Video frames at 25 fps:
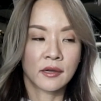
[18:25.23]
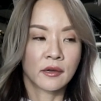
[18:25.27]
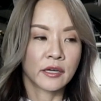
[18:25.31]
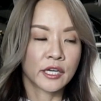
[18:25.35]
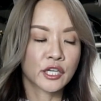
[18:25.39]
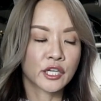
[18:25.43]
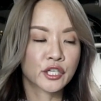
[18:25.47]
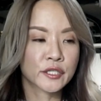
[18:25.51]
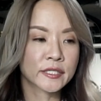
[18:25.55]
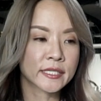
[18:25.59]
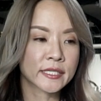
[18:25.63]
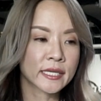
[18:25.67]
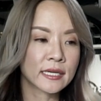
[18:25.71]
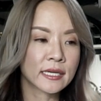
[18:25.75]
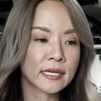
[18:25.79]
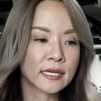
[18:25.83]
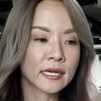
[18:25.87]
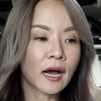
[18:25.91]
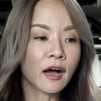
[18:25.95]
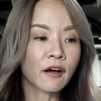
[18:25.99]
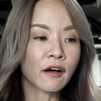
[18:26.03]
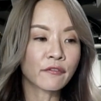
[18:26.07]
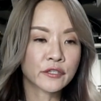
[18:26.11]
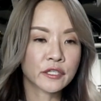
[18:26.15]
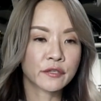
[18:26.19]
Interestingly,
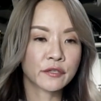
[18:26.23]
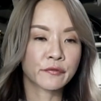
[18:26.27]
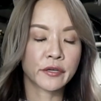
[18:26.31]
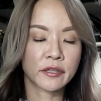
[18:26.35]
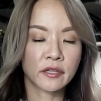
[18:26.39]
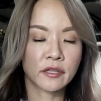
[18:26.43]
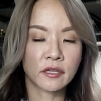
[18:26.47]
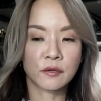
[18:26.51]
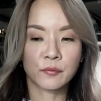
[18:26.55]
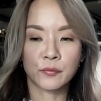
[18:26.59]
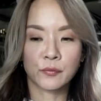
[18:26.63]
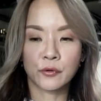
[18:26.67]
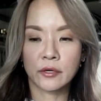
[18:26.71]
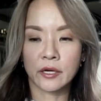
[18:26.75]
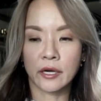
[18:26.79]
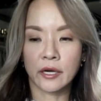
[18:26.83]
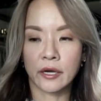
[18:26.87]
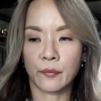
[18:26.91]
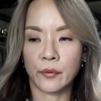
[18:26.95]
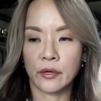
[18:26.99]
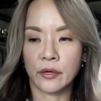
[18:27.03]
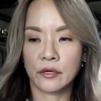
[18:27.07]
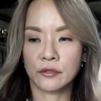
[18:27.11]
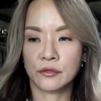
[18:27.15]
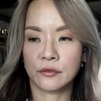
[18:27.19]
after reading the book,
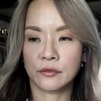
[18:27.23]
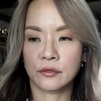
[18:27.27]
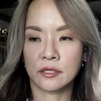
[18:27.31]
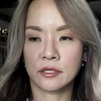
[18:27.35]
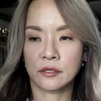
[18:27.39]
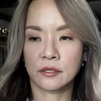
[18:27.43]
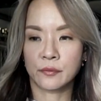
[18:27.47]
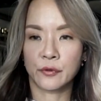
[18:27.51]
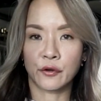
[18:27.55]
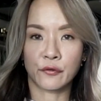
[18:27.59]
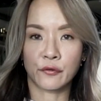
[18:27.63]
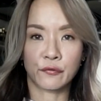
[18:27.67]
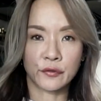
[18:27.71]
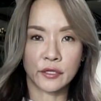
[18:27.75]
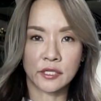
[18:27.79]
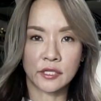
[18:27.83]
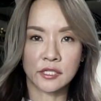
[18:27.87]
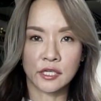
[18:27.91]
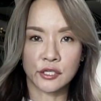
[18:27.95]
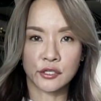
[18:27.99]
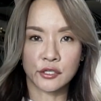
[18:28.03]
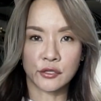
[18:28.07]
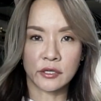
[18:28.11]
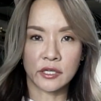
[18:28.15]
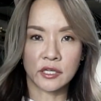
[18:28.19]
I went to do a little bit of
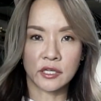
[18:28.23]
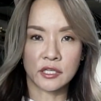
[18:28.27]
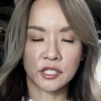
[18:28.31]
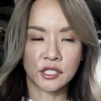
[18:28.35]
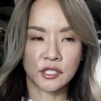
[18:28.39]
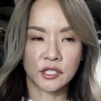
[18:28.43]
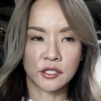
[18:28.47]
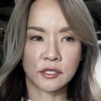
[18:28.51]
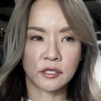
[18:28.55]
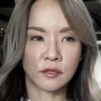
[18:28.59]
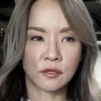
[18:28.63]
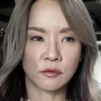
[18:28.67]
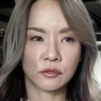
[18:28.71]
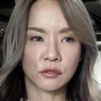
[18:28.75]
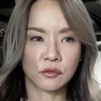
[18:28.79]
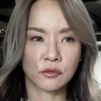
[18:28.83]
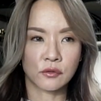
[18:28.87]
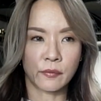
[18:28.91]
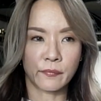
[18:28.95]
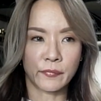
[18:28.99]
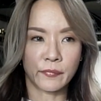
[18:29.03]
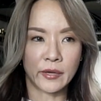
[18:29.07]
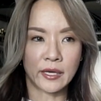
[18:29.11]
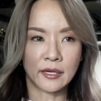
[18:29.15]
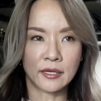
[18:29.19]
research on it just because I was so
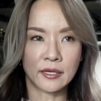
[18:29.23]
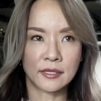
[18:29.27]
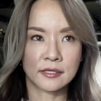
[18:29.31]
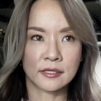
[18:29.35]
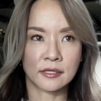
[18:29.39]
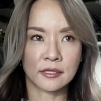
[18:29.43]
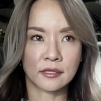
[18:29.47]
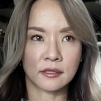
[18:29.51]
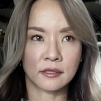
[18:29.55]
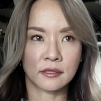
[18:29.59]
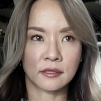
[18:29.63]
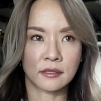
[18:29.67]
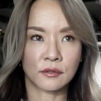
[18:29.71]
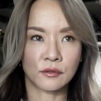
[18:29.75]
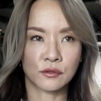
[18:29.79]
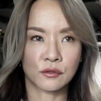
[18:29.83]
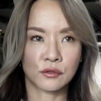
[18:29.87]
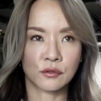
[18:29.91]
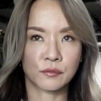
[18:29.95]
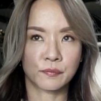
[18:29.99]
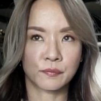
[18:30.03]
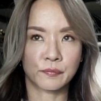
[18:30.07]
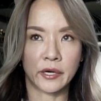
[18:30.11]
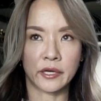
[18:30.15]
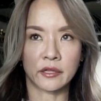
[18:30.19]
amazed,
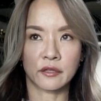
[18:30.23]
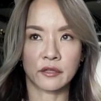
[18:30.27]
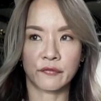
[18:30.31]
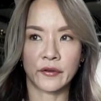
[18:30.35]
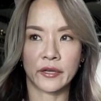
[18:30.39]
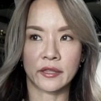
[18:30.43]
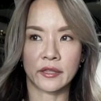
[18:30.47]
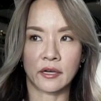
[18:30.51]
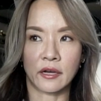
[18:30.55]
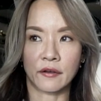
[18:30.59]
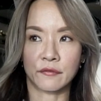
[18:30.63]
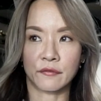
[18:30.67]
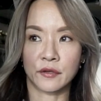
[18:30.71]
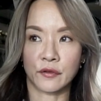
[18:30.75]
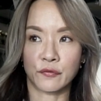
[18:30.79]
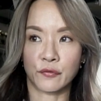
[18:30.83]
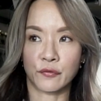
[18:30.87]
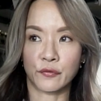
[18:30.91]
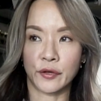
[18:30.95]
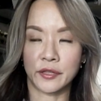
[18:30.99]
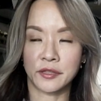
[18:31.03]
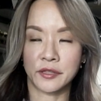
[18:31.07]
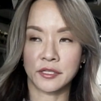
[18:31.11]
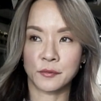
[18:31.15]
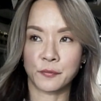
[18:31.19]
also by the fact that I've never
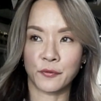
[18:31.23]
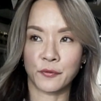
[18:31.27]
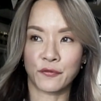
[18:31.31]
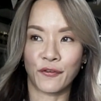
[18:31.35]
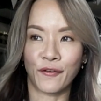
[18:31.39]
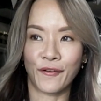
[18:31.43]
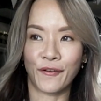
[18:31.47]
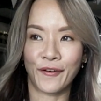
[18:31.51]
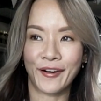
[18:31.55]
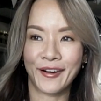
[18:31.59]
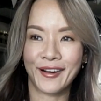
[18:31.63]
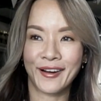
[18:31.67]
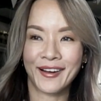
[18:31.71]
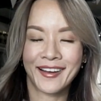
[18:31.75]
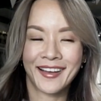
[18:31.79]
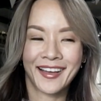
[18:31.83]
read this before.